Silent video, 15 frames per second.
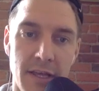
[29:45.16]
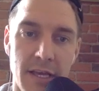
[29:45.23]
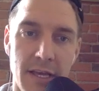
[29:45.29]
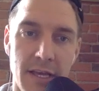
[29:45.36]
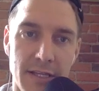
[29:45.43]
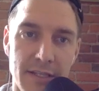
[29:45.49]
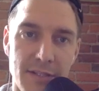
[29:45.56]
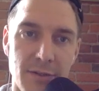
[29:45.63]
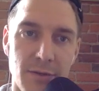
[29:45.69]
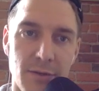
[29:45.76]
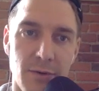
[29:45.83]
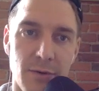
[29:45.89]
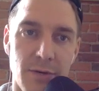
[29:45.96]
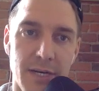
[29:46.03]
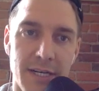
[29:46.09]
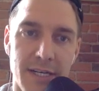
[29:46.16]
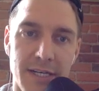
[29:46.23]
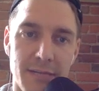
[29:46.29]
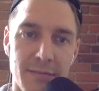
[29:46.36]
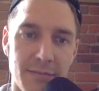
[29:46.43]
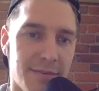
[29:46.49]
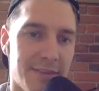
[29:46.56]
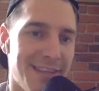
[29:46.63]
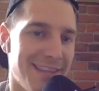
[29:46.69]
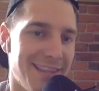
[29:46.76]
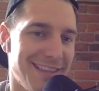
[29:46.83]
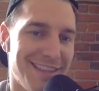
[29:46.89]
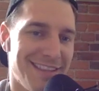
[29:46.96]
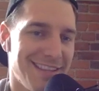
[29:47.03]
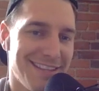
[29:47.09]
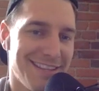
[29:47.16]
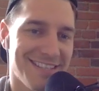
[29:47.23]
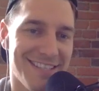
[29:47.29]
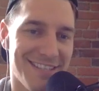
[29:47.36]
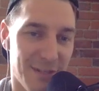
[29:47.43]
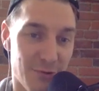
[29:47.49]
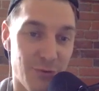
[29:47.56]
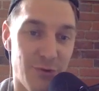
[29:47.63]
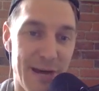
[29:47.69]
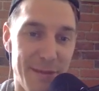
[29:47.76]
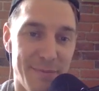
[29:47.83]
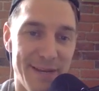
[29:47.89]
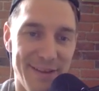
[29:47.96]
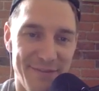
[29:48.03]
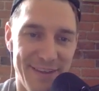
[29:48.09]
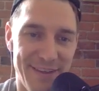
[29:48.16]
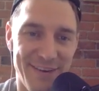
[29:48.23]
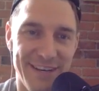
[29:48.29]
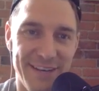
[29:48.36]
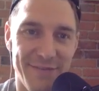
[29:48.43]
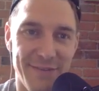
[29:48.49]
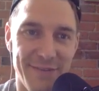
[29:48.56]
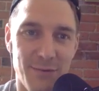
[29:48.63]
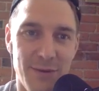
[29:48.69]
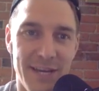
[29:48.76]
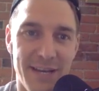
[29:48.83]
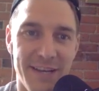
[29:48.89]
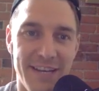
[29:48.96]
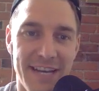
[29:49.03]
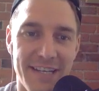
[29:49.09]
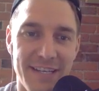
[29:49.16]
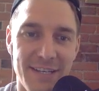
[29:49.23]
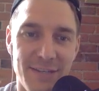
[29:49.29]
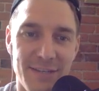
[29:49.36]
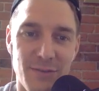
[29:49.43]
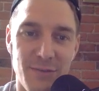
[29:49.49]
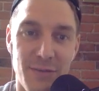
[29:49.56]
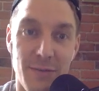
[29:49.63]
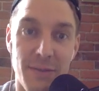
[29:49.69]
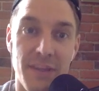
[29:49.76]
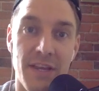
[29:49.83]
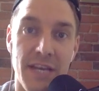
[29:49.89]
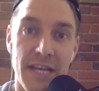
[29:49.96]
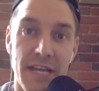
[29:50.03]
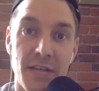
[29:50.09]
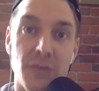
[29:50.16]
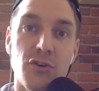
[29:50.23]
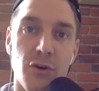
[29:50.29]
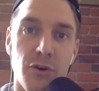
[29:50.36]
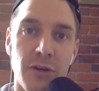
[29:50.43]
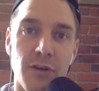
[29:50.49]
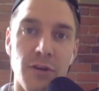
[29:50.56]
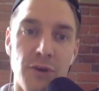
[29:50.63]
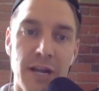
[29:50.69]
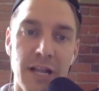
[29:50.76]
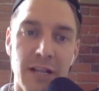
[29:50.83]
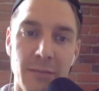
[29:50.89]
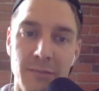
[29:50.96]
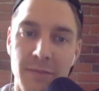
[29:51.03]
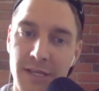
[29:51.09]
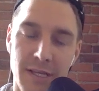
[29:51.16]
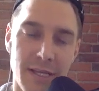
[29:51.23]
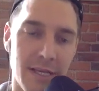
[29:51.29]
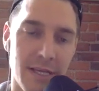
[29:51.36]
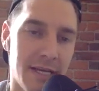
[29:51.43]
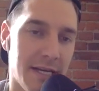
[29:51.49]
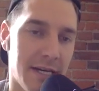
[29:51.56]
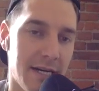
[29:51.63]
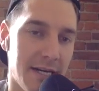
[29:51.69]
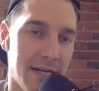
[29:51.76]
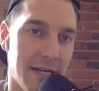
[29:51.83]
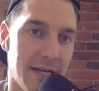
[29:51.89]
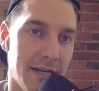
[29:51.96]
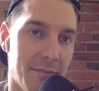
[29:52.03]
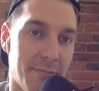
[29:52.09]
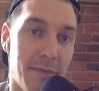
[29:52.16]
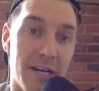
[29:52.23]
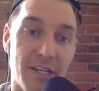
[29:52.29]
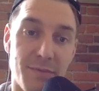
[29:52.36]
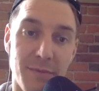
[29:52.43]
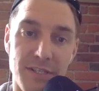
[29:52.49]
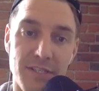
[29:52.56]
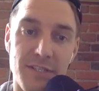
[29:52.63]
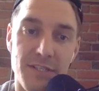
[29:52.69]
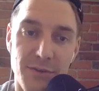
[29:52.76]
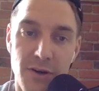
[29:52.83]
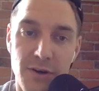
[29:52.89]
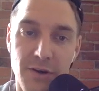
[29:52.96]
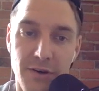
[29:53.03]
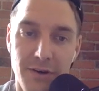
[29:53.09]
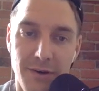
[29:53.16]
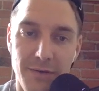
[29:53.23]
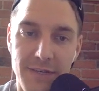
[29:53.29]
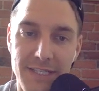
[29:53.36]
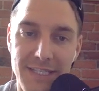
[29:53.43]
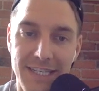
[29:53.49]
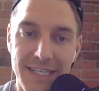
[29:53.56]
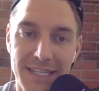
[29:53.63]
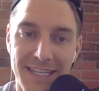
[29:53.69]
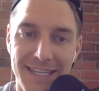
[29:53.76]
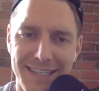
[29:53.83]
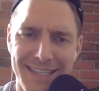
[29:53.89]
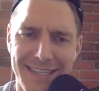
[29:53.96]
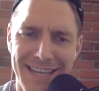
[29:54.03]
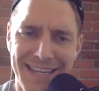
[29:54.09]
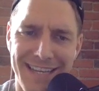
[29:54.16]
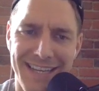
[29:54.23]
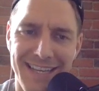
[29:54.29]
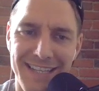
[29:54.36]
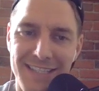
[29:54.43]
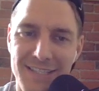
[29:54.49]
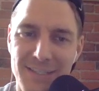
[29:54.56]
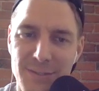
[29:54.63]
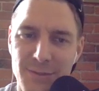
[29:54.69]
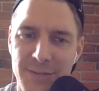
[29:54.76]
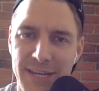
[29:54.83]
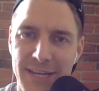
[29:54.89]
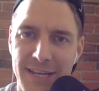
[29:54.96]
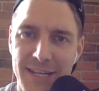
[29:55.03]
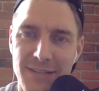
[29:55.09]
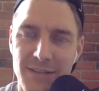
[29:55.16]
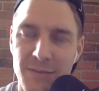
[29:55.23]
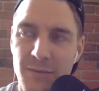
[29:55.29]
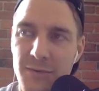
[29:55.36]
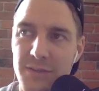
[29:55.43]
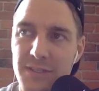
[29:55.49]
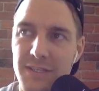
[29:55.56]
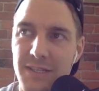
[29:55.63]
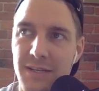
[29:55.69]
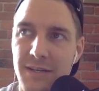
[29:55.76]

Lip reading: And so they just grew up in a very different way, connecting to maybe the internal realm, much stronger, obviously, like decades, 2 decades almost.